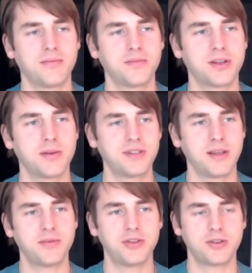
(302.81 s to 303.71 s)
some
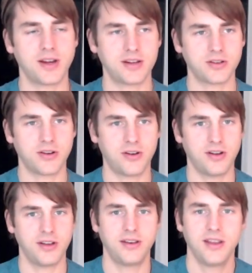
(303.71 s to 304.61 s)
tips and tricks
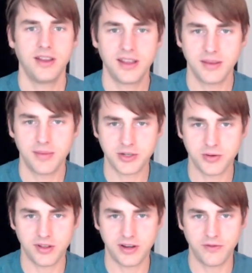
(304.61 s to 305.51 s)
on getting the best quality